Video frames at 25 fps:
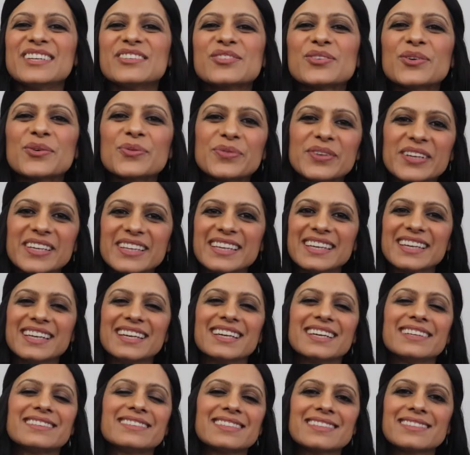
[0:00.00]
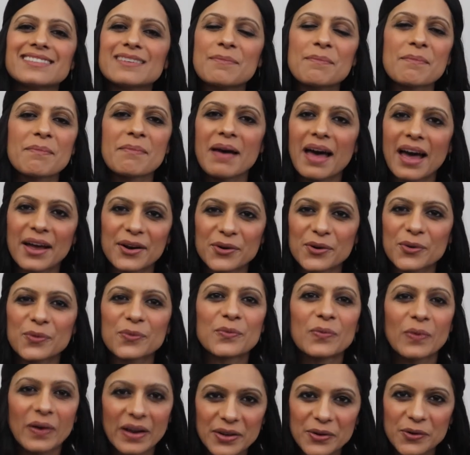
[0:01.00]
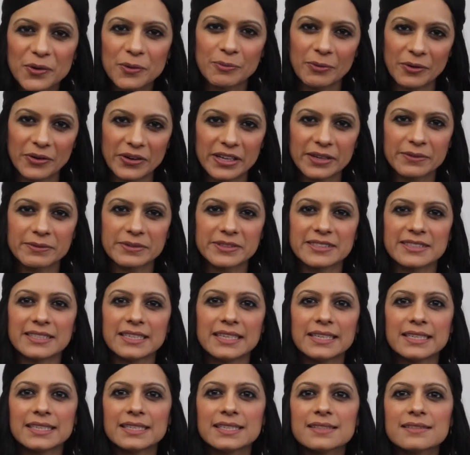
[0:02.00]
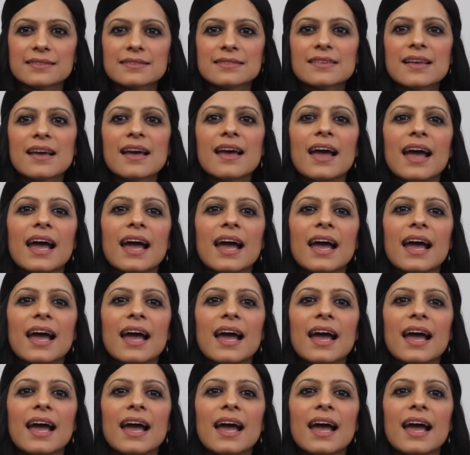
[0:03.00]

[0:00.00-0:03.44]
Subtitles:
So really, it doesn't matter what your morning routine is.